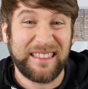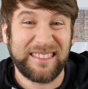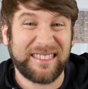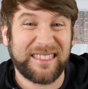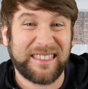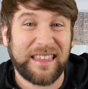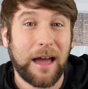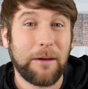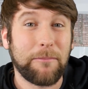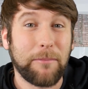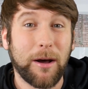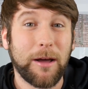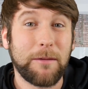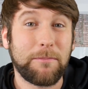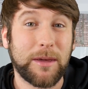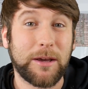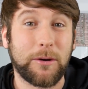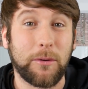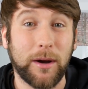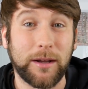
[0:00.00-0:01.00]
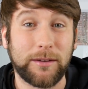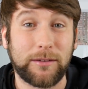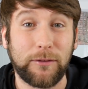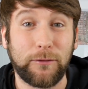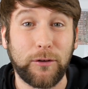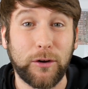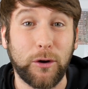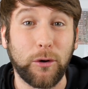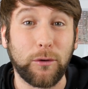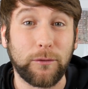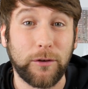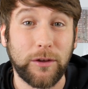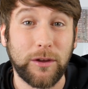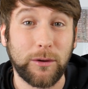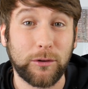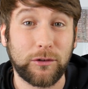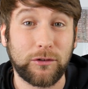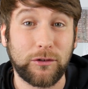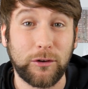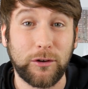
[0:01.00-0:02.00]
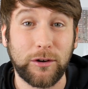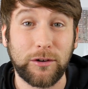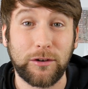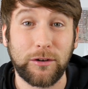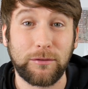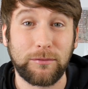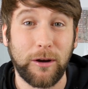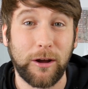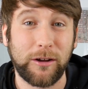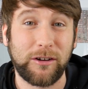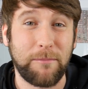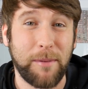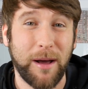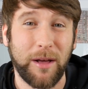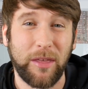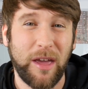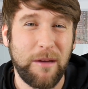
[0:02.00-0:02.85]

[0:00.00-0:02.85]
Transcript: That might be quite difficult for your student to write about.